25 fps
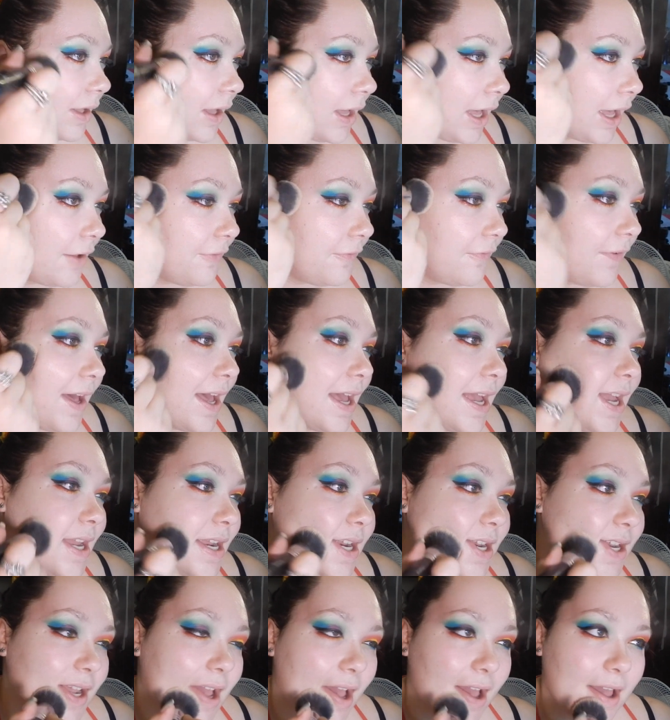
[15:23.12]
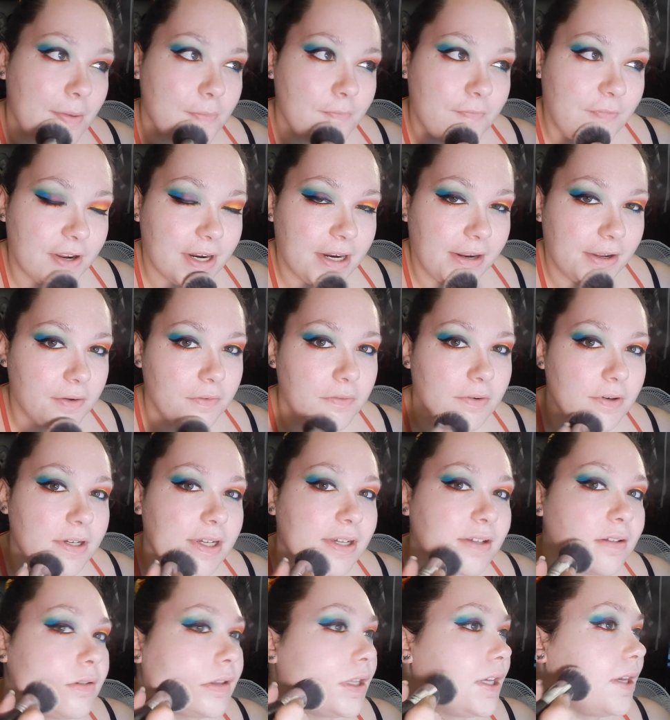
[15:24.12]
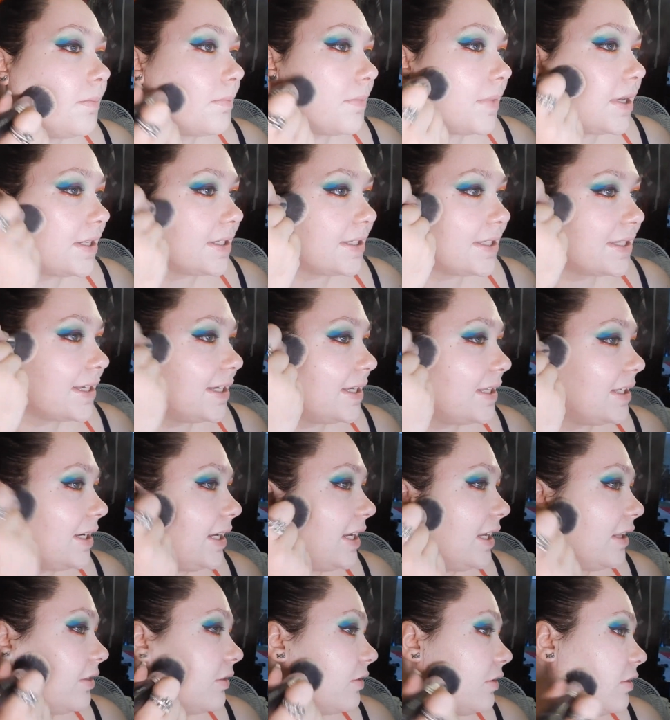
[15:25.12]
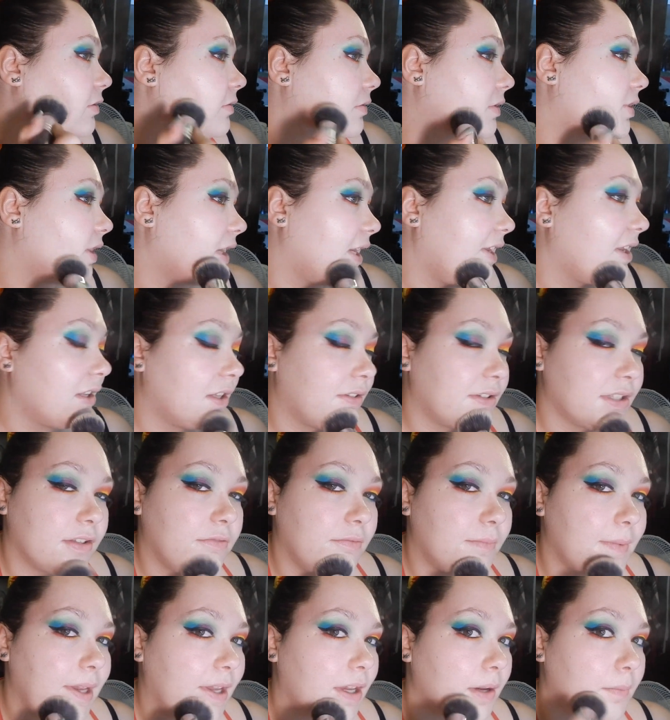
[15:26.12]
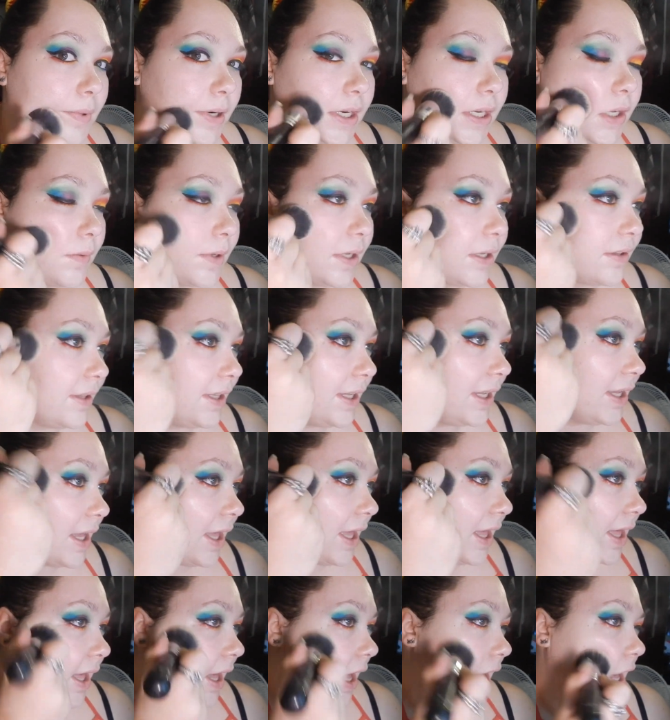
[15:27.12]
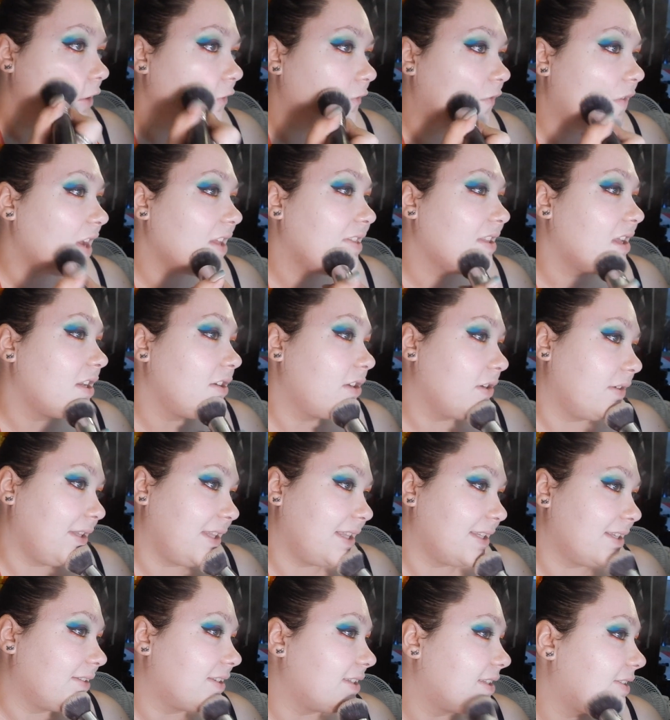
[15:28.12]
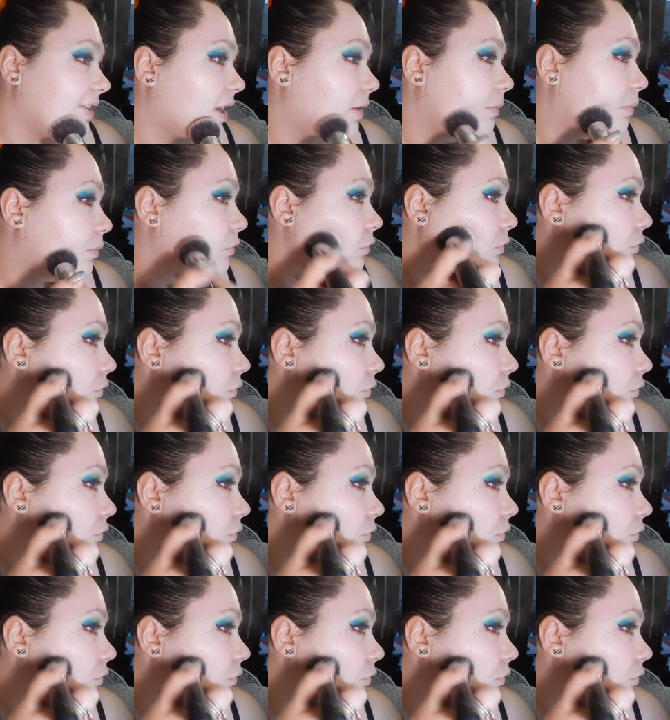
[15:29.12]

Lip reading: I find I'm very oily. My skin eats through makeup pretty quickly. I find that doing this step